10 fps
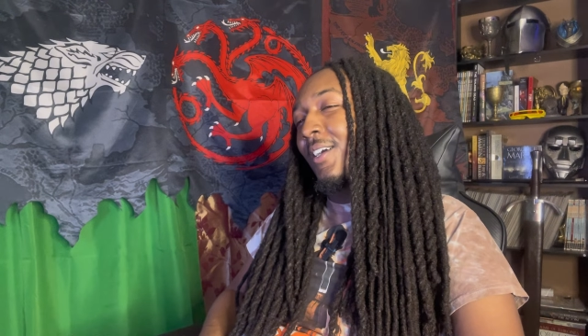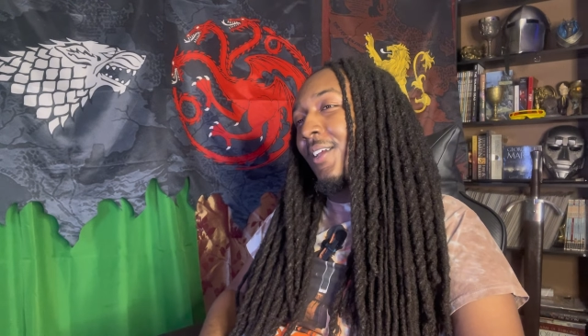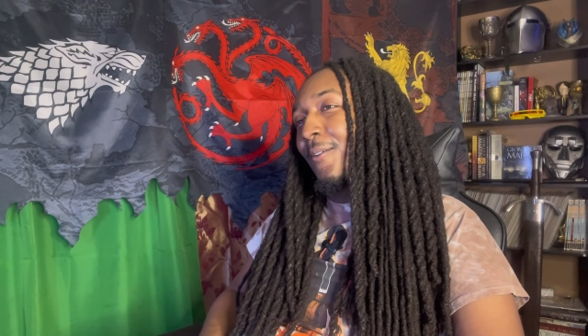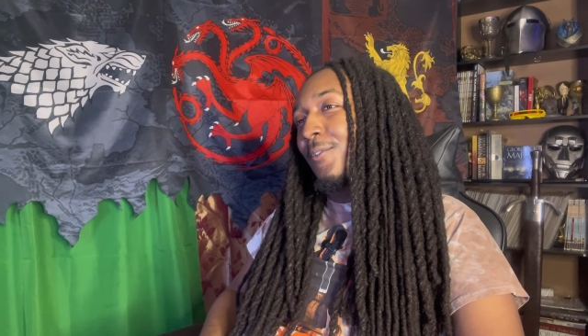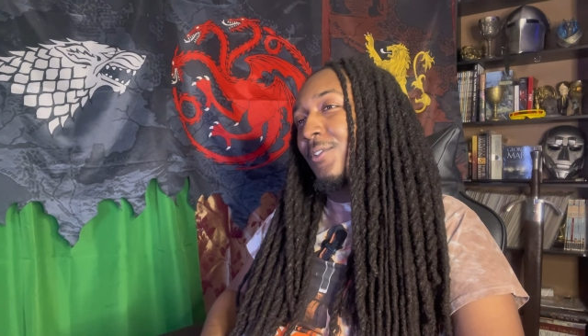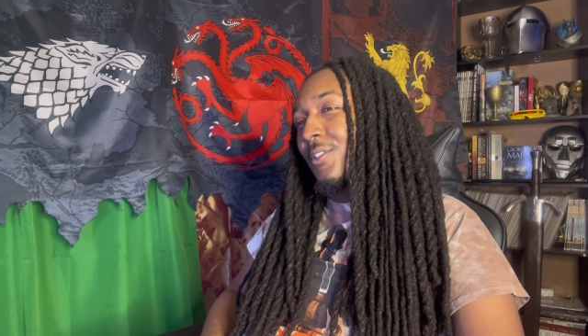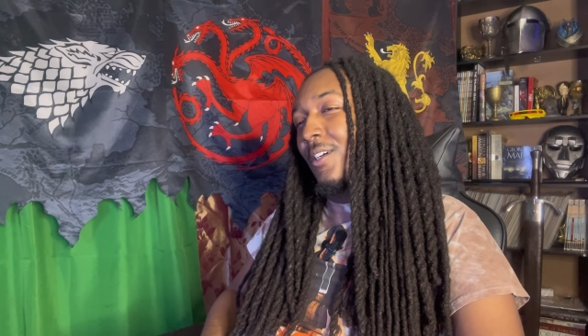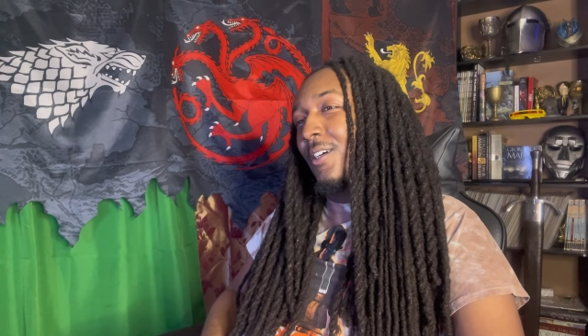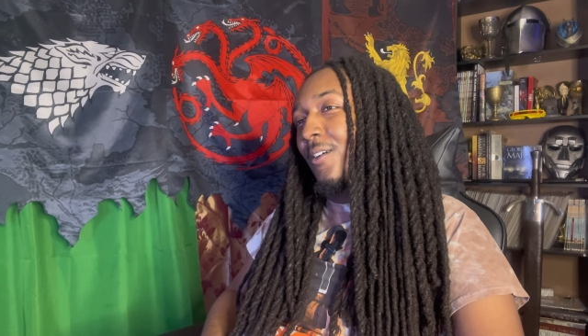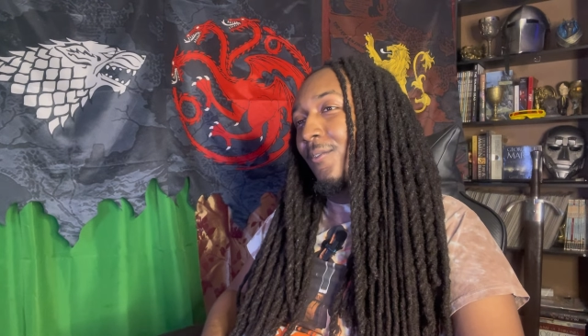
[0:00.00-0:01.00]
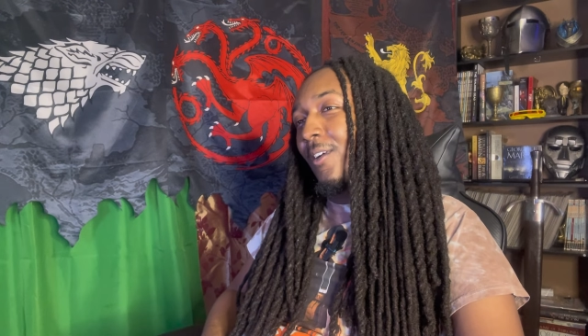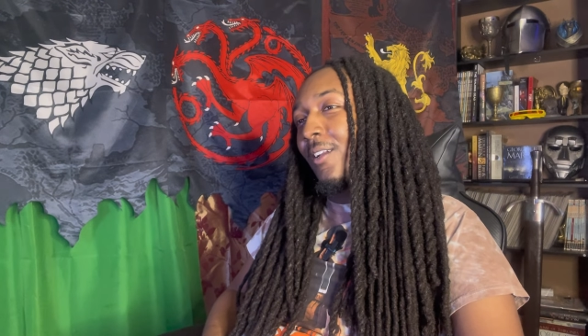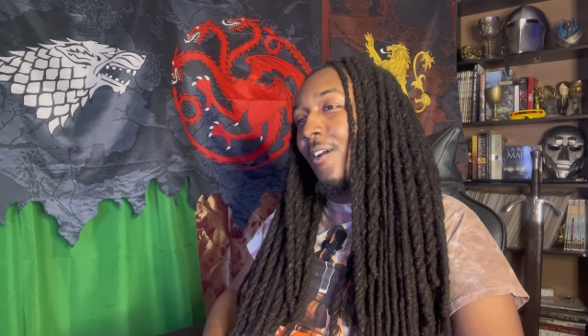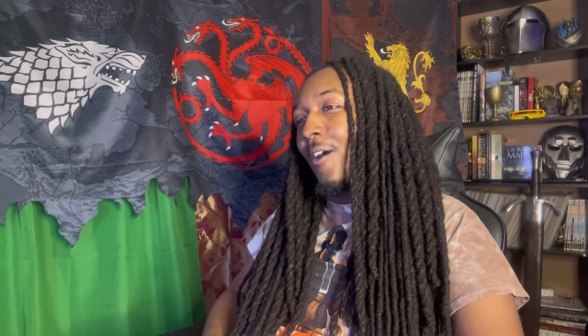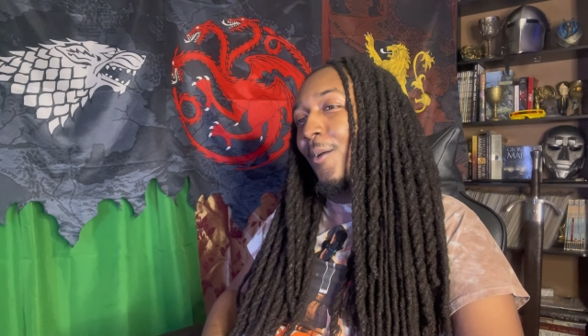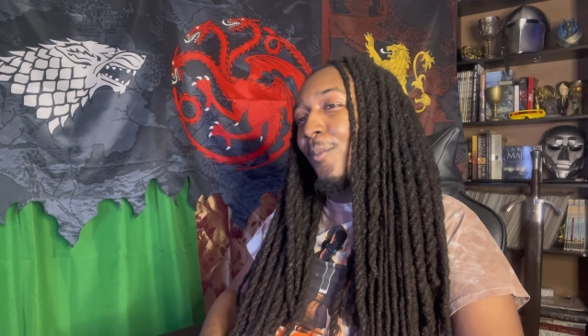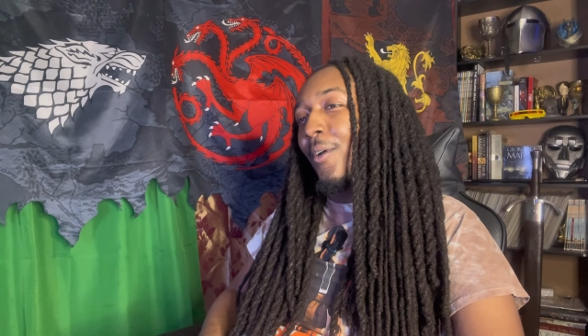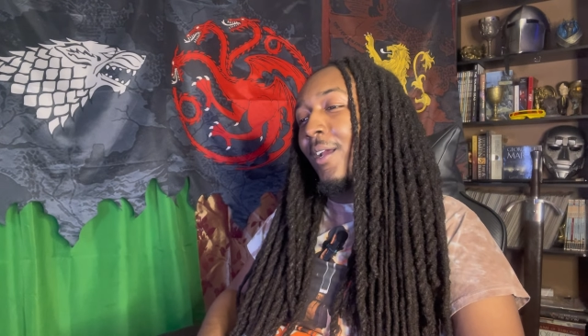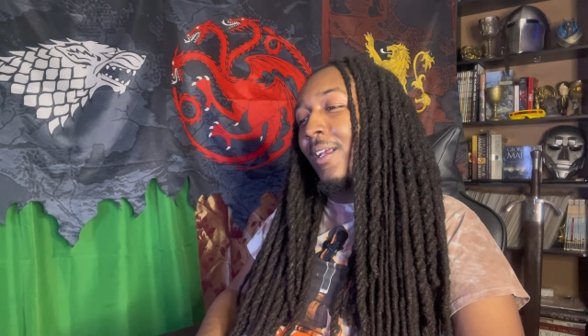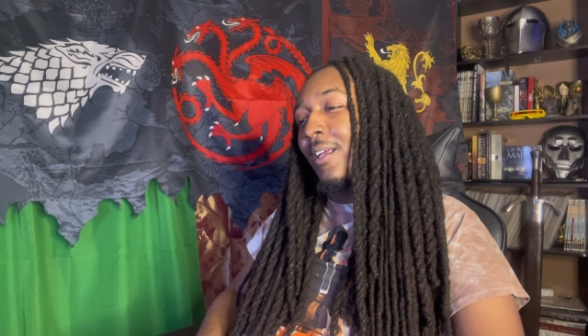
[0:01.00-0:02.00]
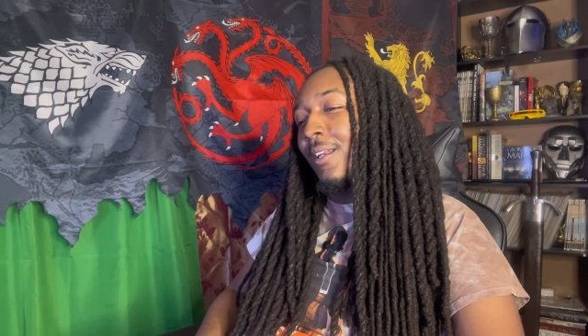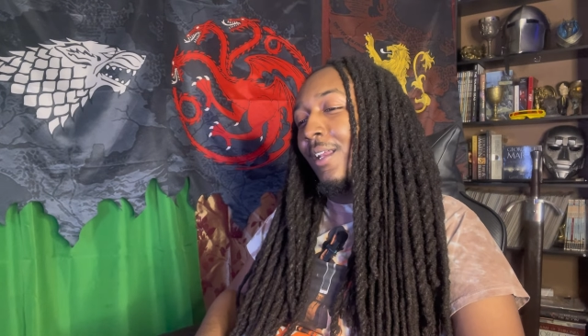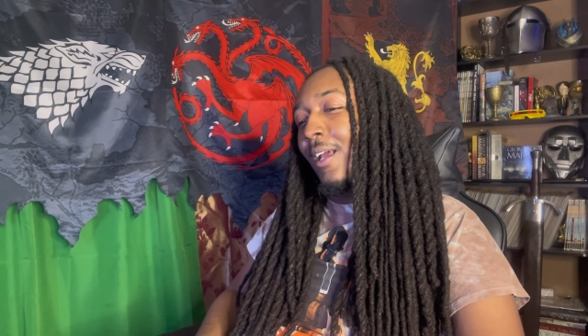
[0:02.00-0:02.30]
That was really heartbreaking.